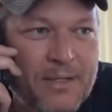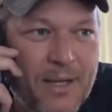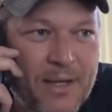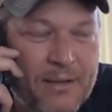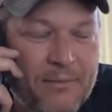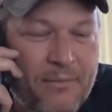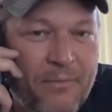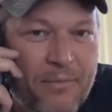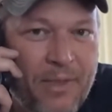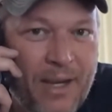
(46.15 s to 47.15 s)
But
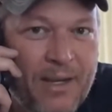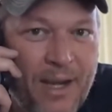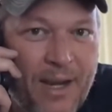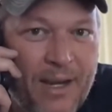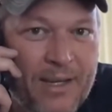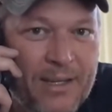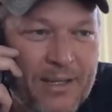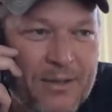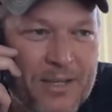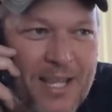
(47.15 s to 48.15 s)
uh, thank God I
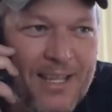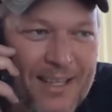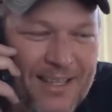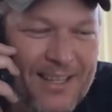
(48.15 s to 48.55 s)
didn't lose